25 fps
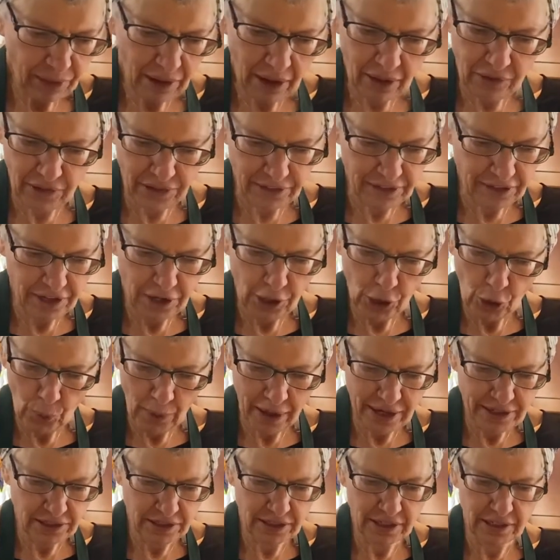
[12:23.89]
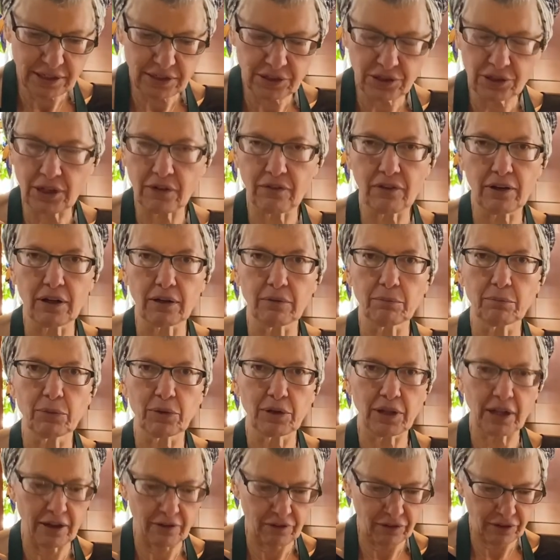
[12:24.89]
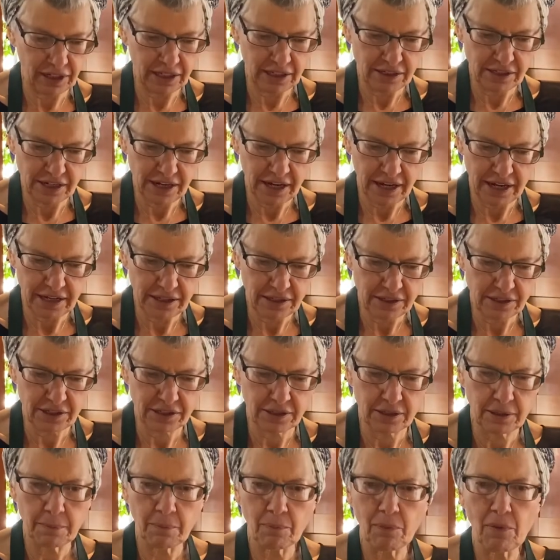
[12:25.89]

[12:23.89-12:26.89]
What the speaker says: The caraway seeds give it a lovely taste.